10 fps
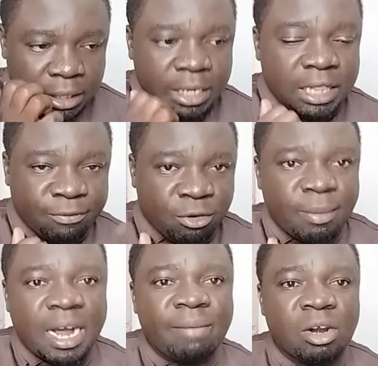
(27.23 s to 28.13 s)
the former
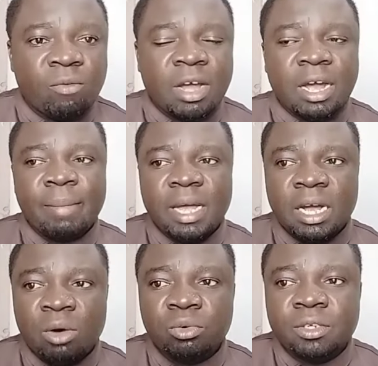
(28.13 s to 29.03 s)
governor of Kakamega
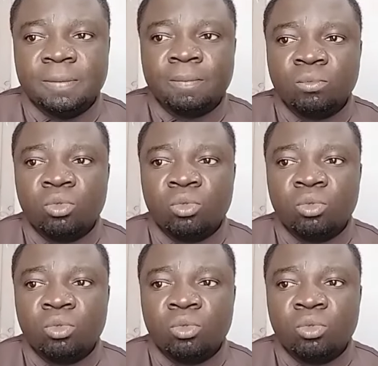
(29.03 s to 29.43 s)
County,